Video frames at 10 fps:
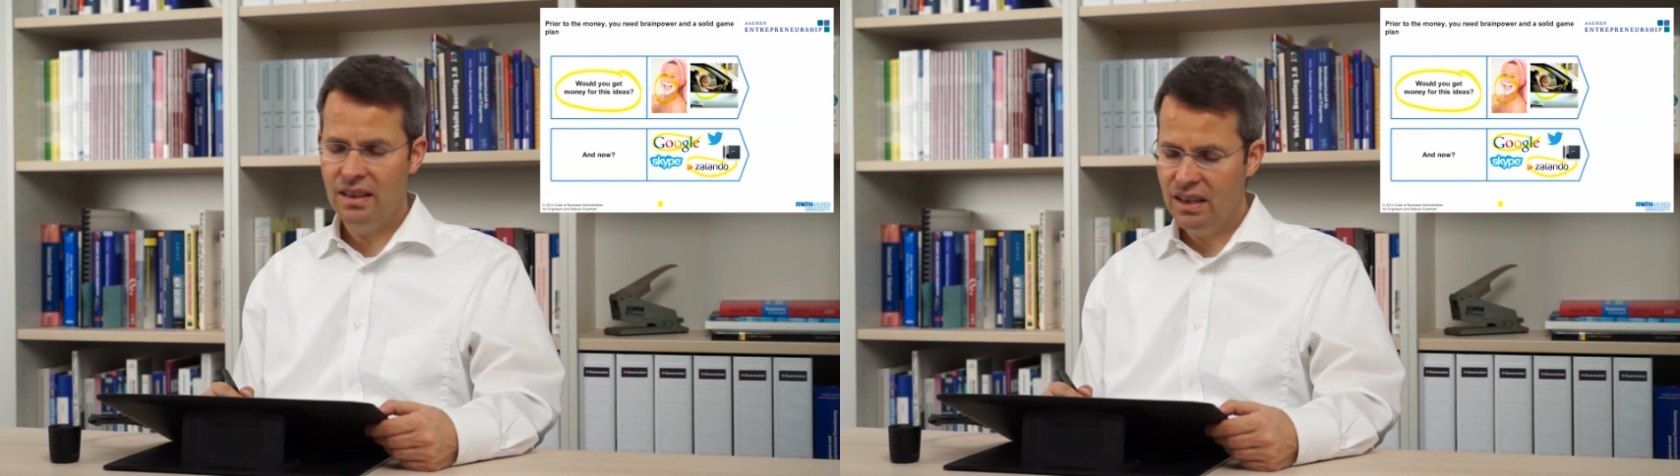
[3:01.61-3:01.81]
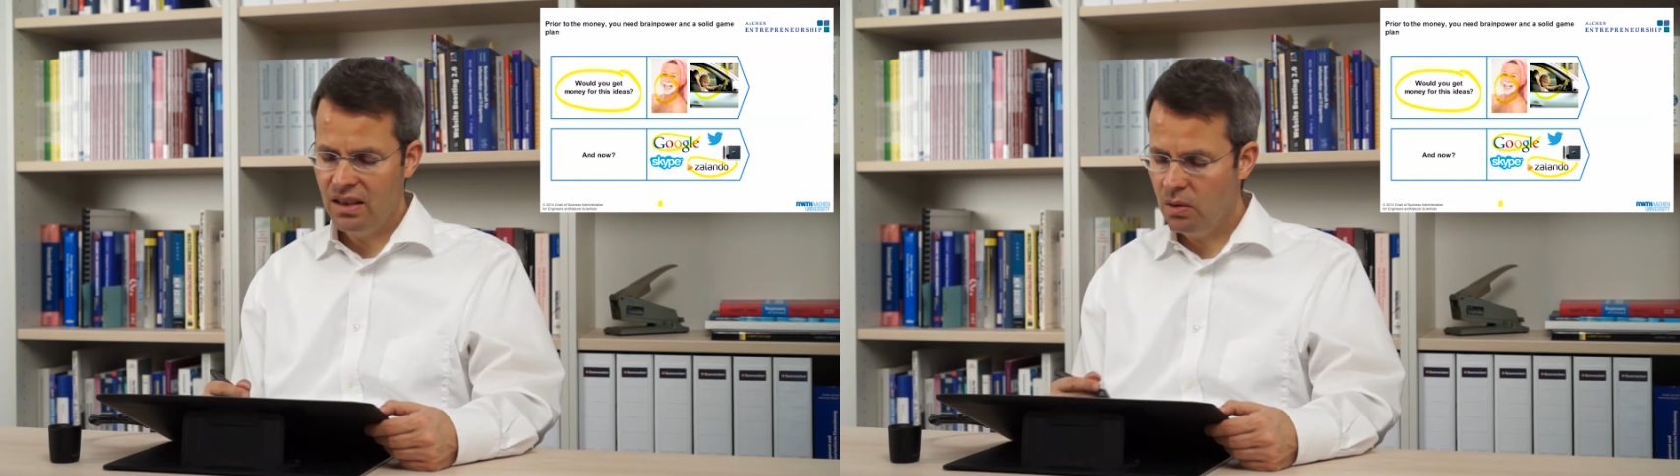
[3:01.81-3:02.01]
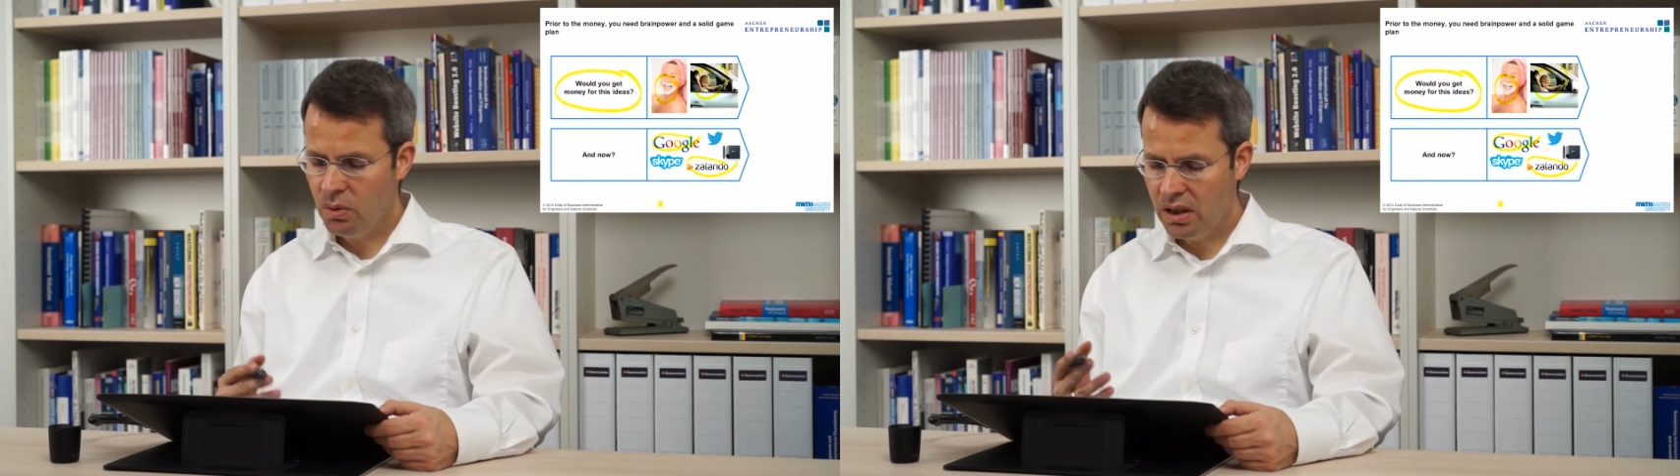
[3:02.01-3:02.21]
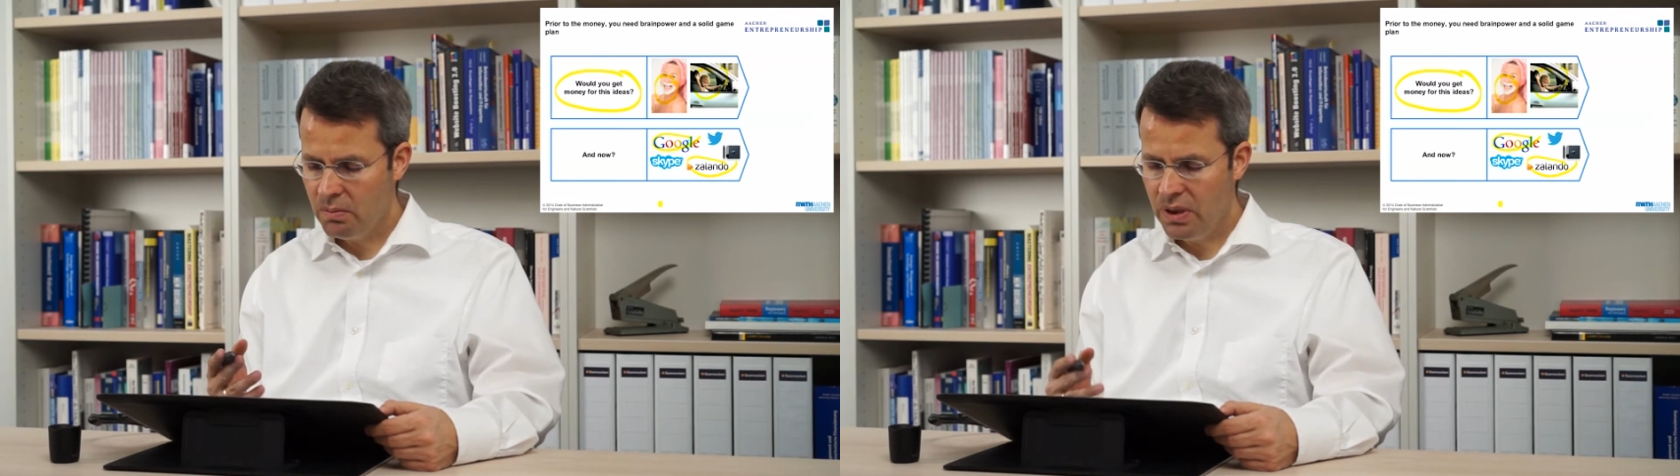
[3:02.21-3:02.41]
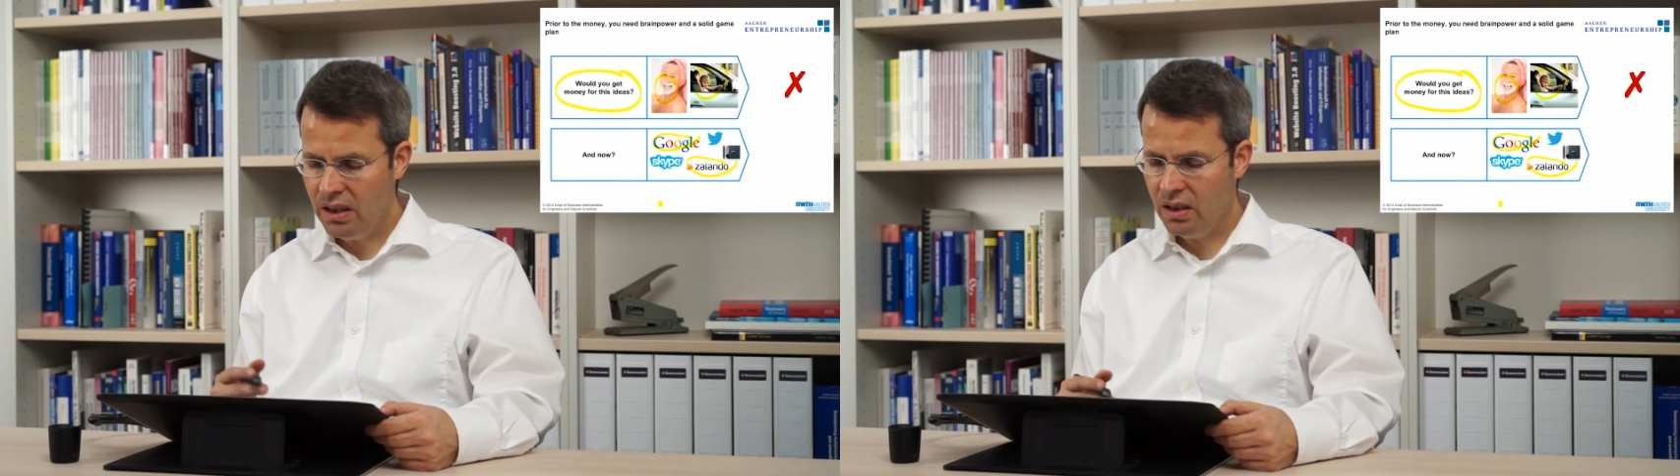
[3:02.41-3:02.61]
that they don't want to
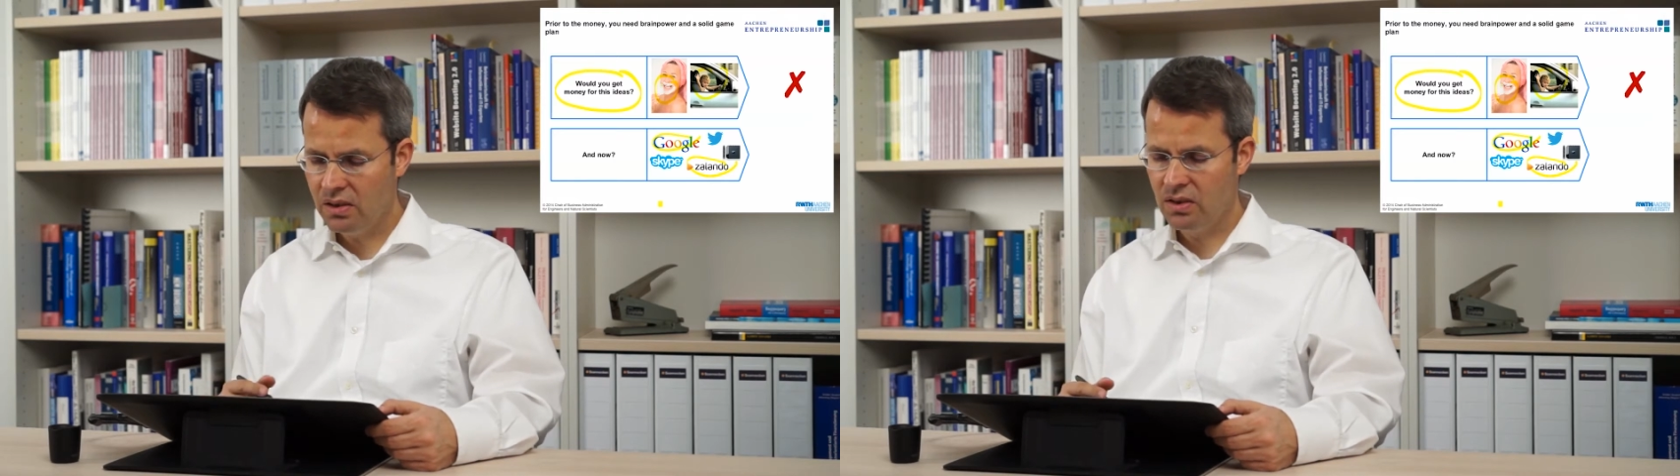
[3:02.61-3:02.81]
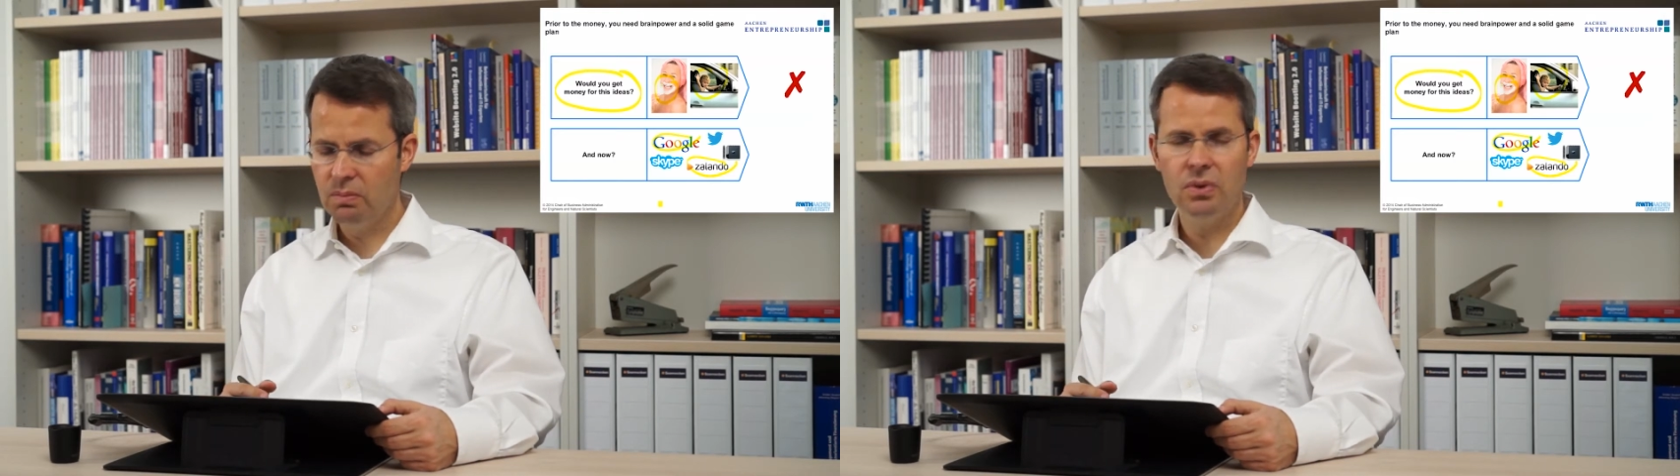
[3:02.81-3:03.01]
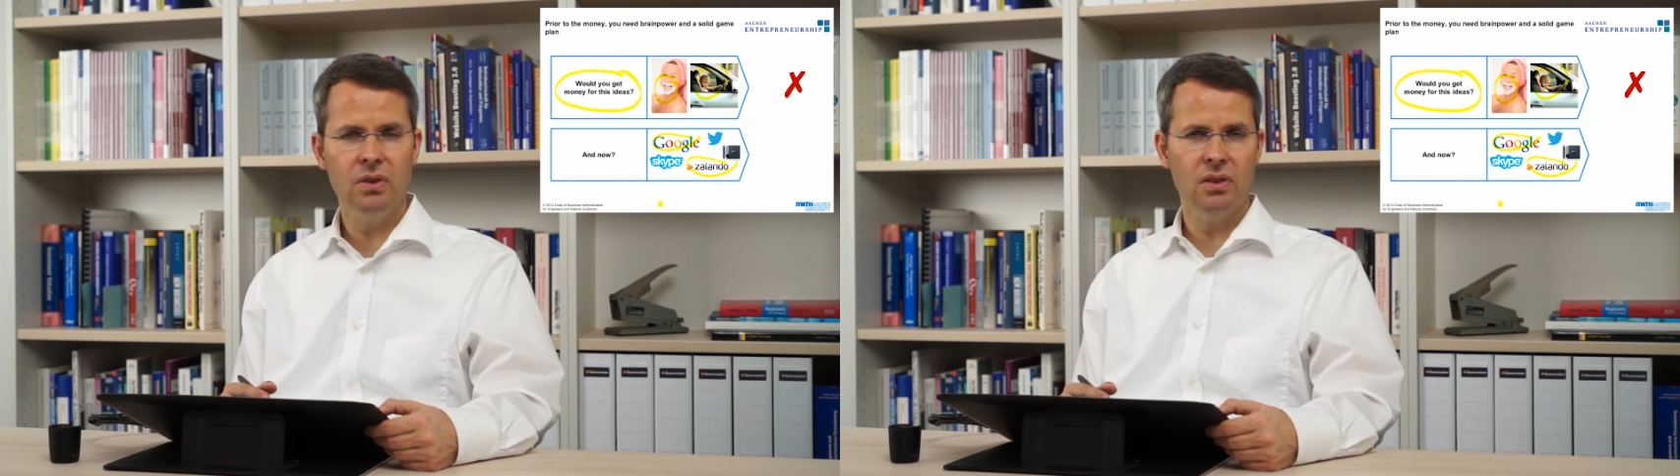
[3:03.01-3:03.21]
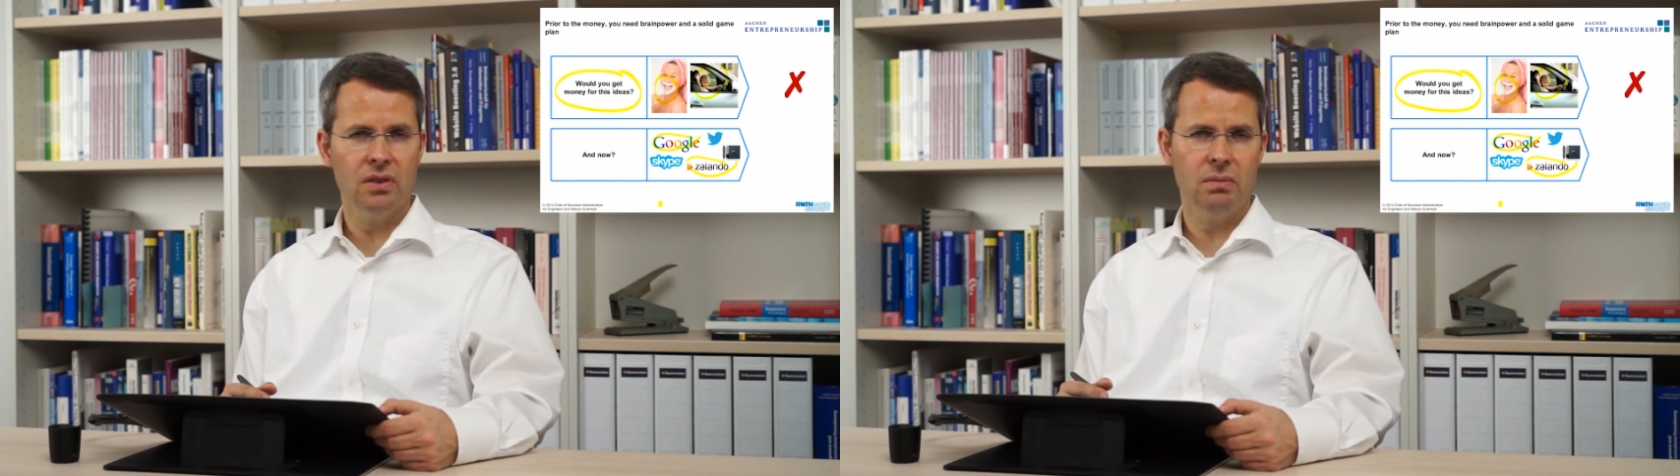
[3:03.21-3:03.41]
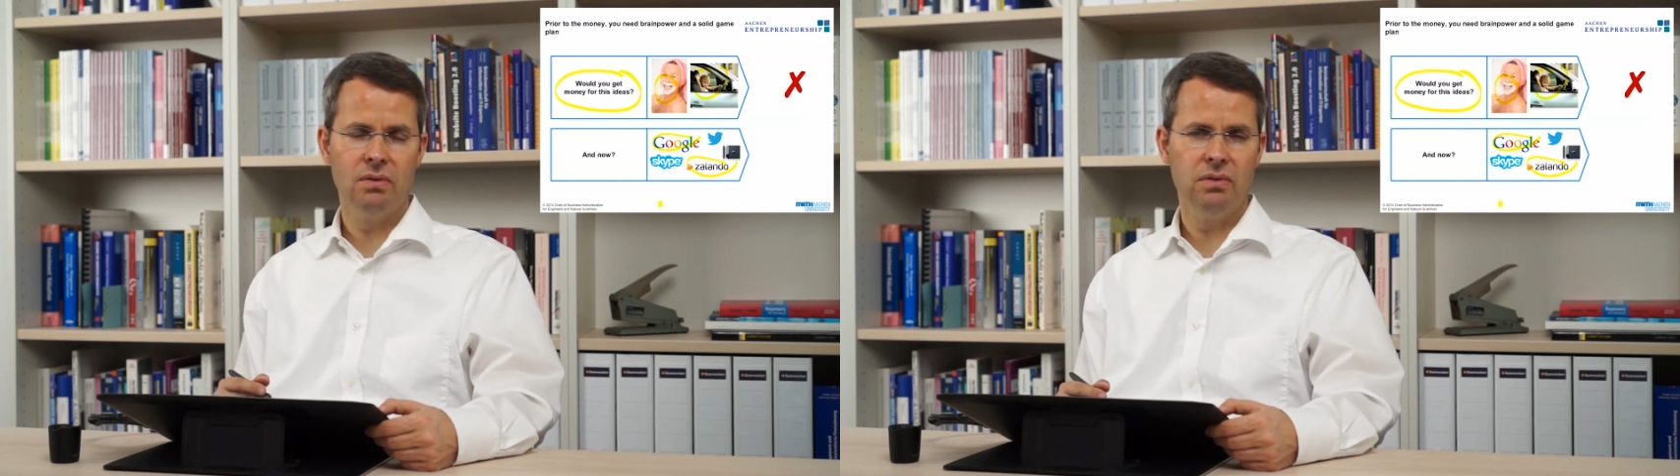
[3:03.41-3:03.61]
be
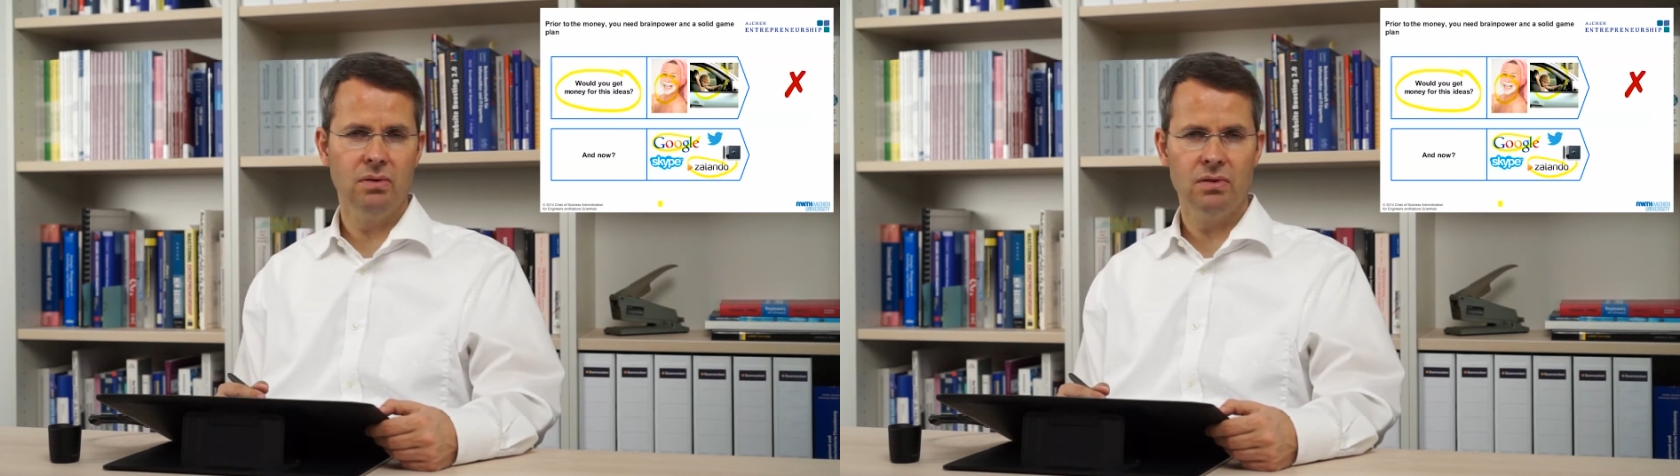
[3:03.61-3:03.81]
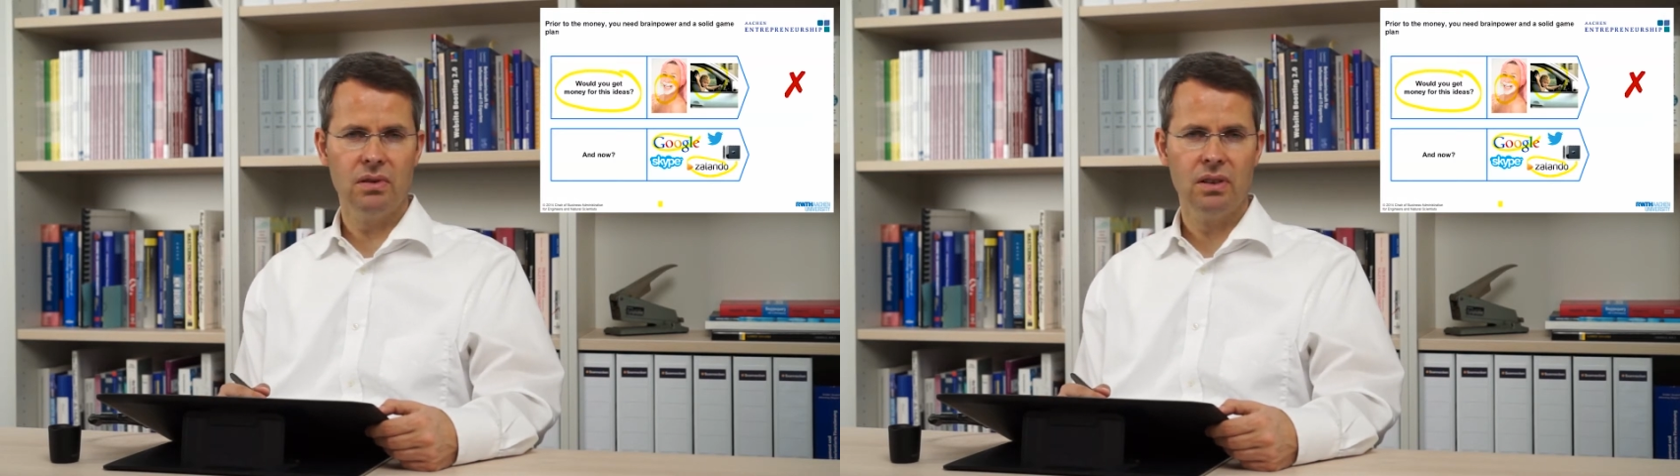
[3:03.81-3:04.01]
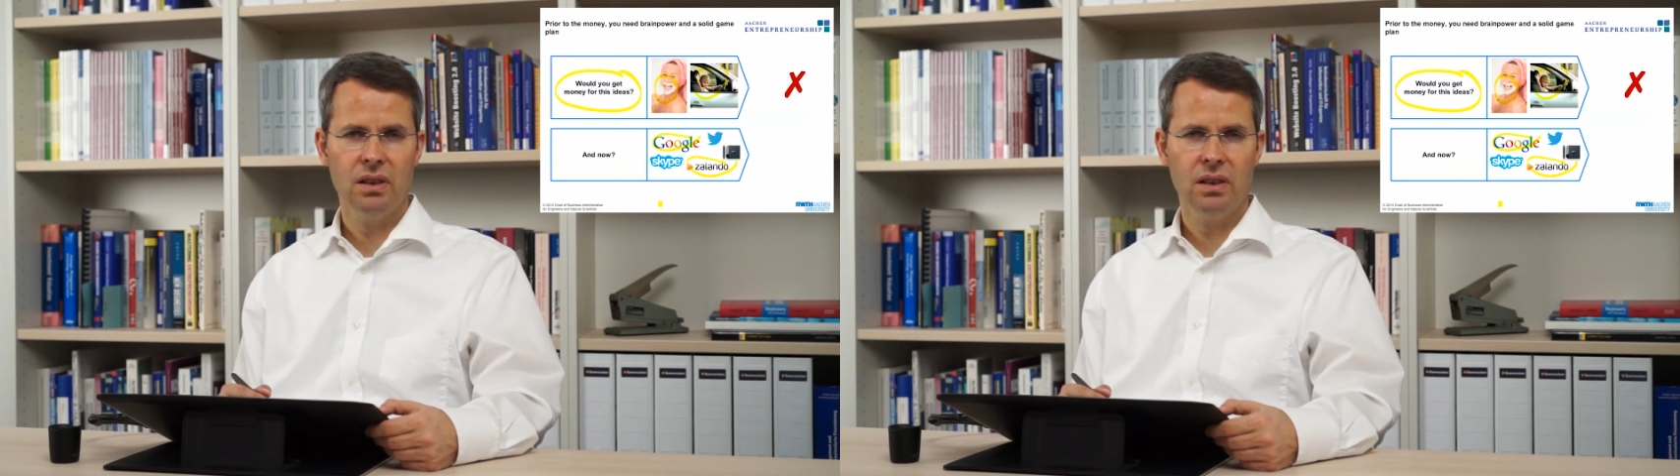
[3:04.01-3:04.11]
entrepreneurs before.